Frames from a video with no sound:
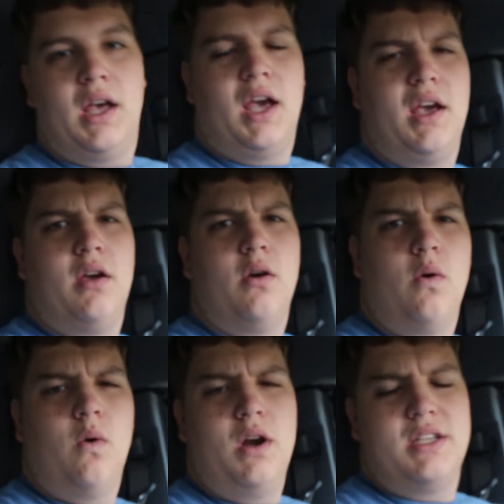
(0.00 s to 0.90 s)
Hey,
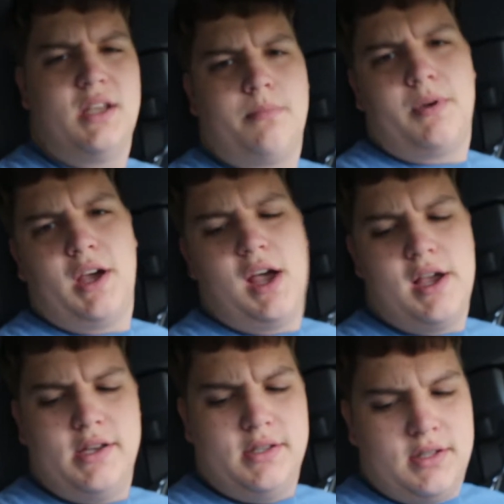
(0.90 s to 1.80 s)
what is up
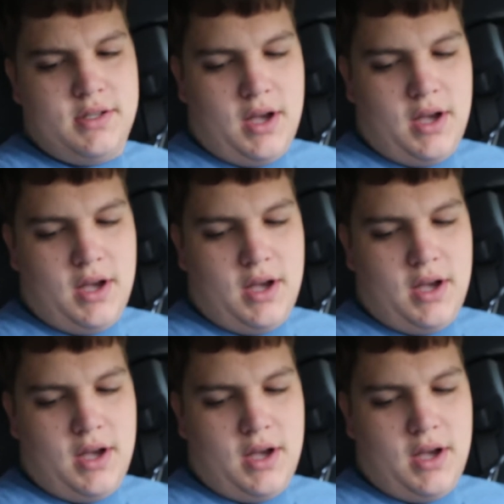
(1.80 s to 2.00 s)
guys?